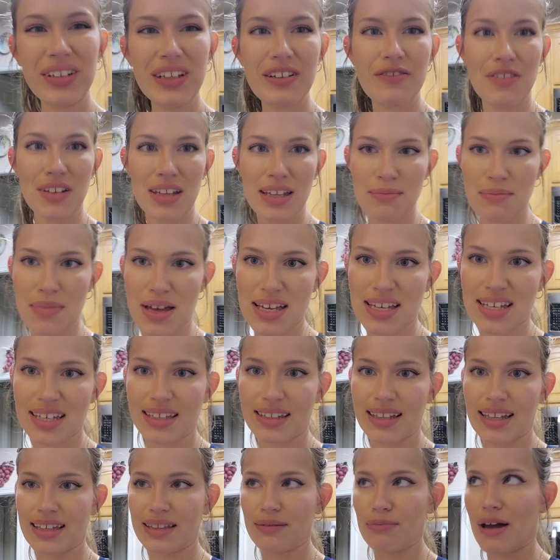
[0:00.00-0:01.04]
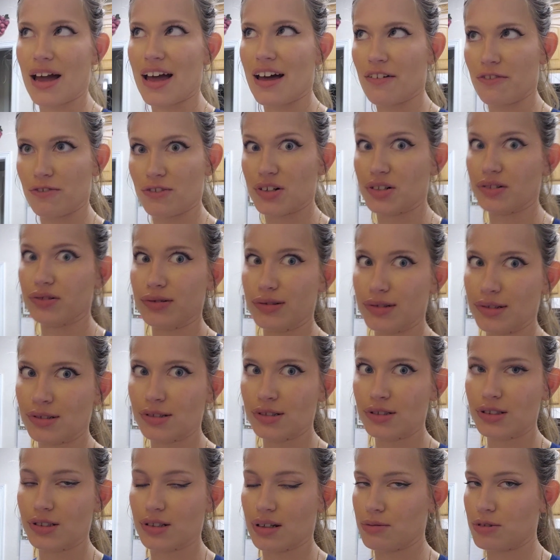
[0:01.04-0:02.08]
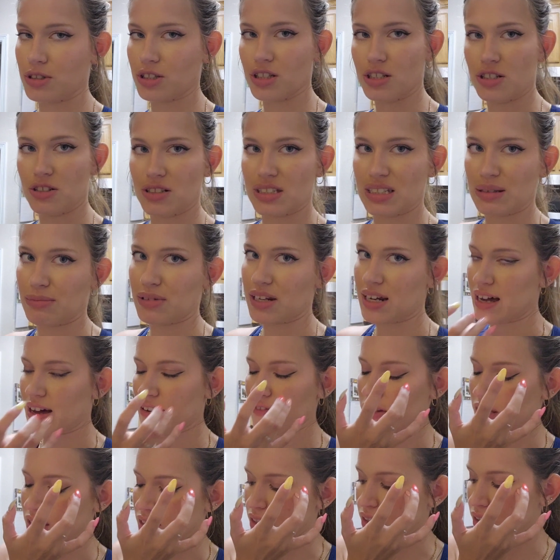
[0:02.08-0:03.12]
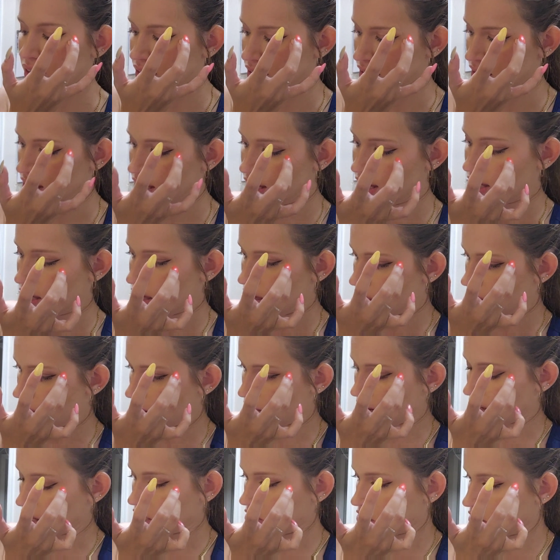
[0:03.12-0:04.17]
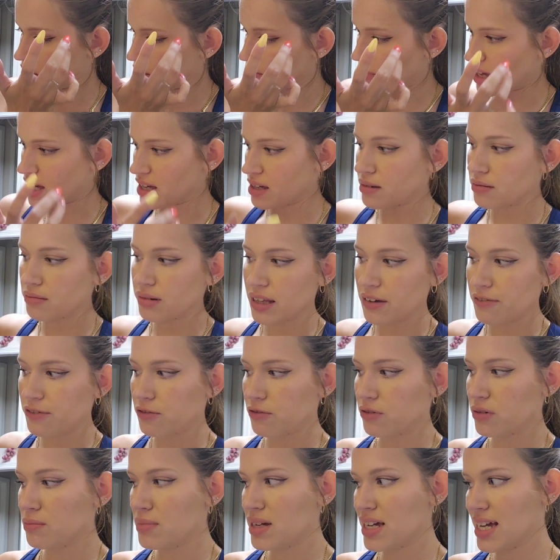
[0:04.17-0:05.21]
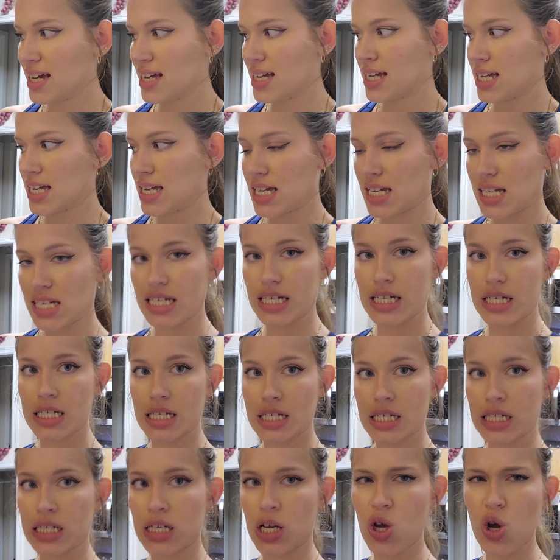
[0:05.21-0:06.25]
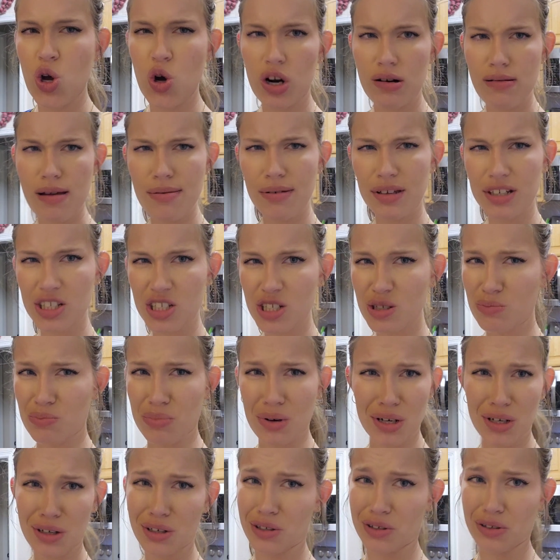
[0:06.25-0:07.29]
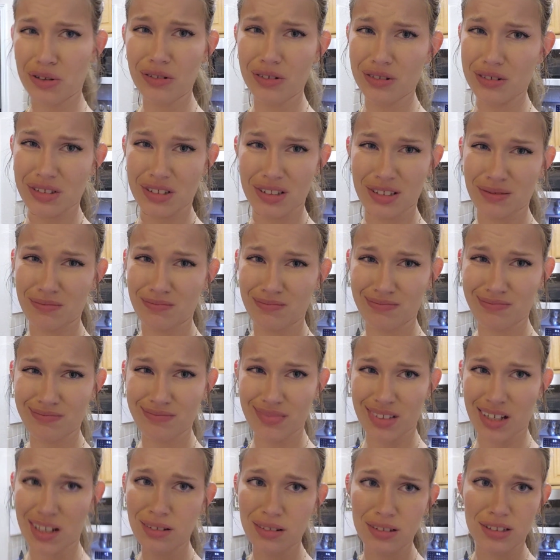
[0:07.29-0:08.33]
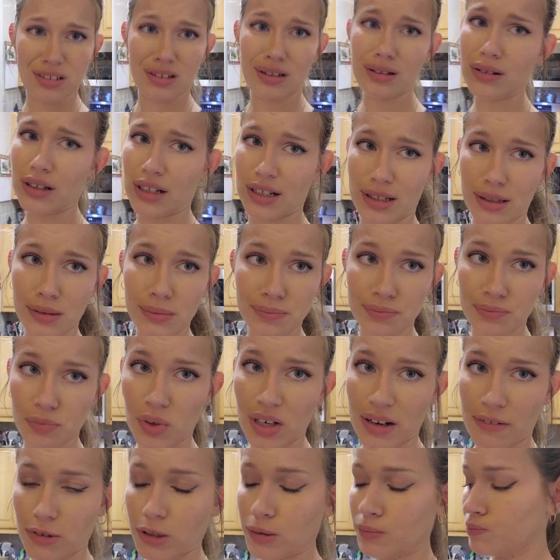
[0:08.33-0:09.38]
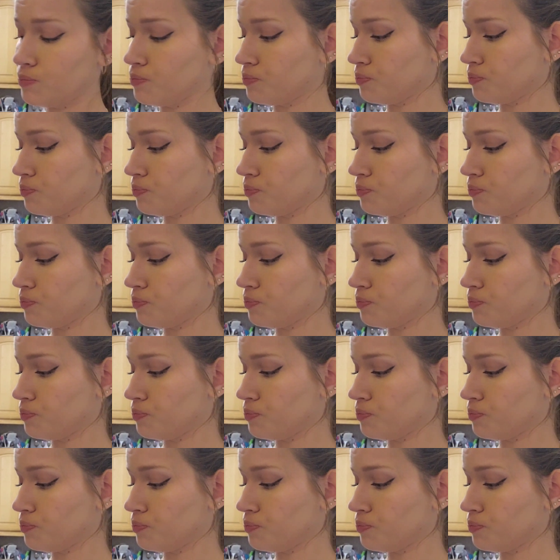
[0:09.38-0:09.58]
feel like making like my Alfredo sauce. I'm just gonna use some that I have in the pantry my aunt left for me. Maybe I'll just do buttered noodles. I don't know, I don't care. Whatever.